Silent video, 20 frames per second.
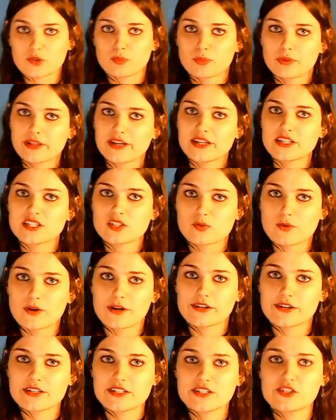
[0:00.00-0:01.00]
place where
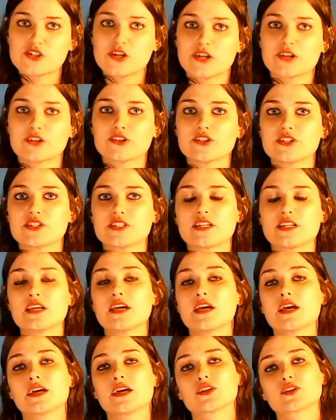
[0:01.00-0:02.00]
degeneracy
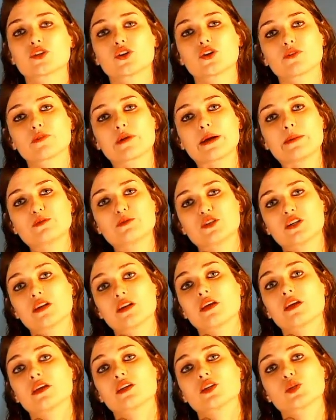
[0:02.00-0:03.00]
and corruption
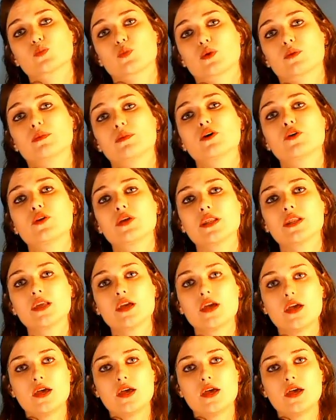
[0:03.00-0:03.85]
is promoted,